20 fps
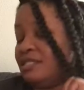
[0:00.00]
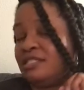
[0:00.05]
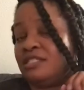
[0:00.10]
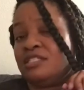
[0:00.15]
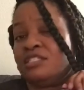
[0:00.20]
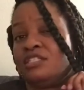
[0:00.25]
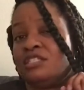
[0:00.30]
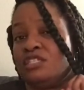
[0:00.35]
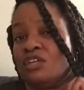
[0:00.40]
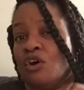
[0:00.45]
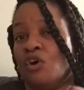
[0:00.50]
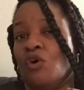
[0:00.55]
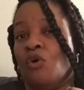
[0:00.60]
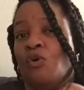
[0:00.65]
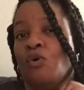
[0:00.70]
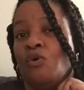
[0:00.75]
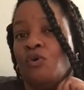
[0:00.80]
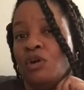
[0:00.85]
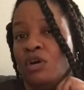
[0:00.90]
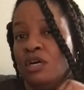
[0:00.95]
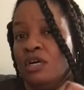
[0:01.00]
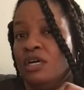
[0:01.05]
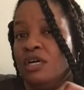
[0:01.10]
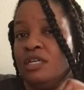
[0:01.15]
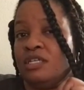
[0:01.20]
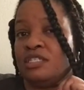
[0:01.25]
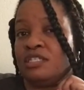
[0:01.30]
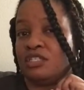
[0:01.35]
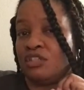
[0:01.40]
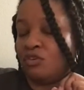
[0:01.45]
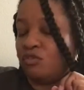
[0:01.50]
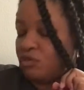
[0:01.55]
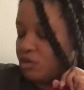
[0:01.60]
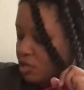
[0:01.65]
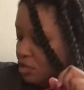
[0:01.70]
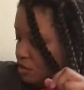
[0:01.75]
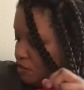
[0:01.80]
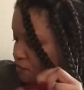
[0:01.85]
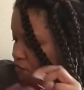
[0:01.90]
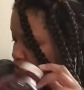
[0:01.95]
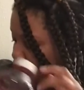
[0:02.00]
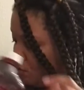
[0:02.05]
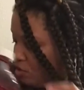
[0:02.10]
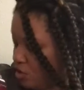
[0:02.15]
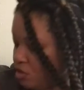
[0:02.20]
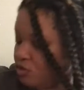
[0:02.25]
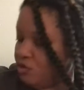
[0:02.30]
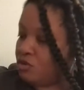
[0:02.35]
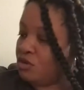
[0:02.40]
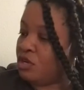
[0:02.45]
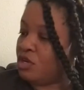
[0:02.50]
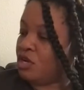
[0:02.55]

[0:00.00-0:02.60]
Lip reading: is so good and so good for you.